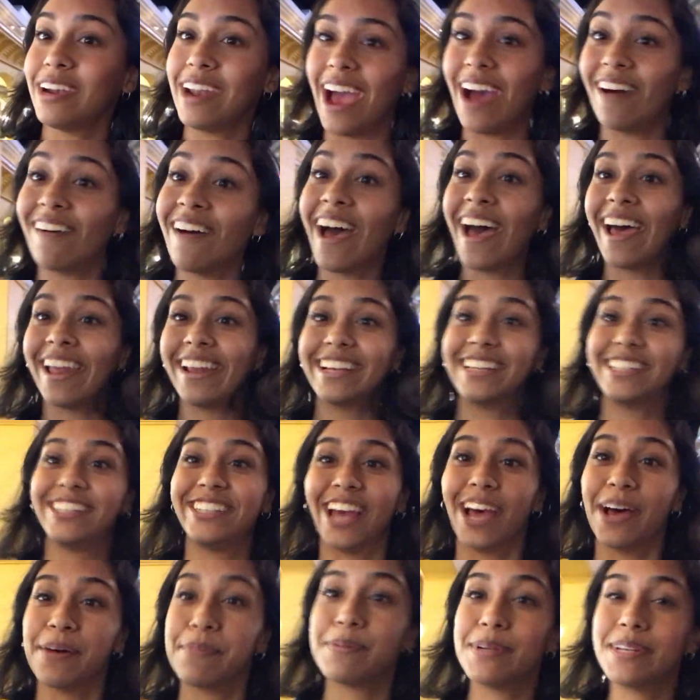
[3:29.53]
now at a
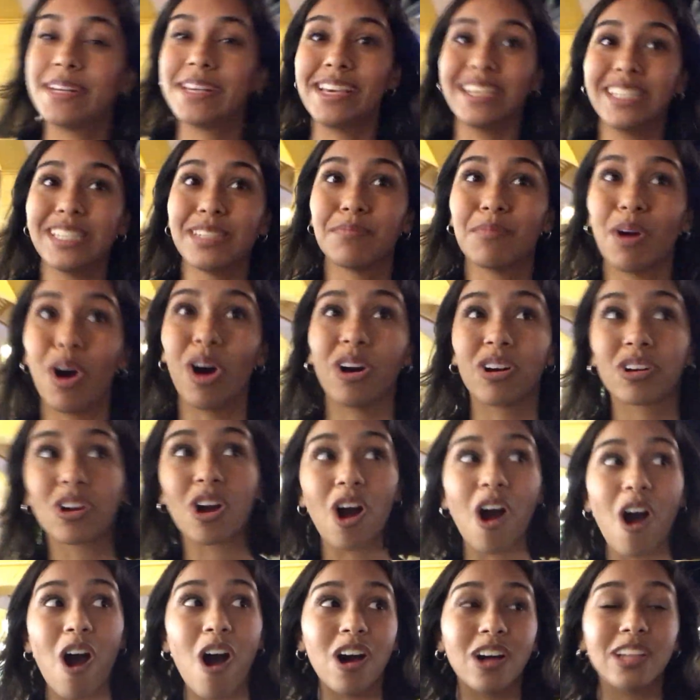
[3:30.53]
Japanese mall
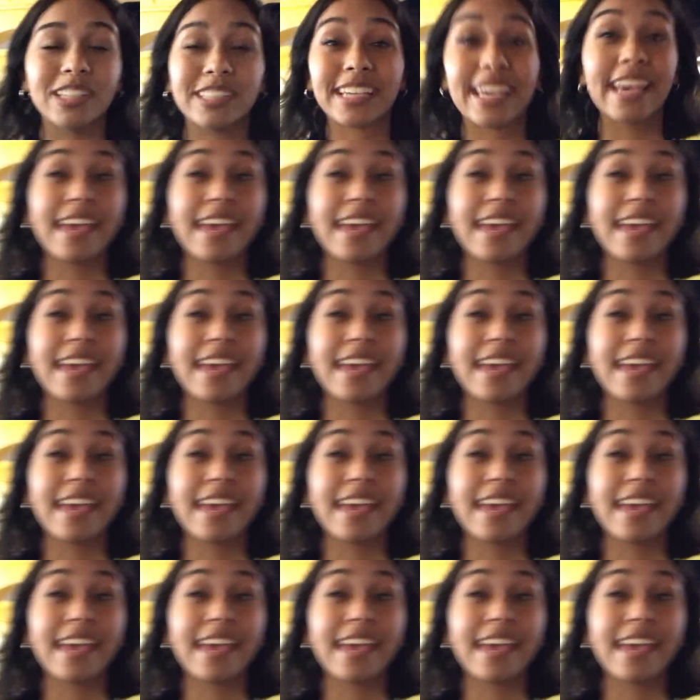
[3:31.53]
called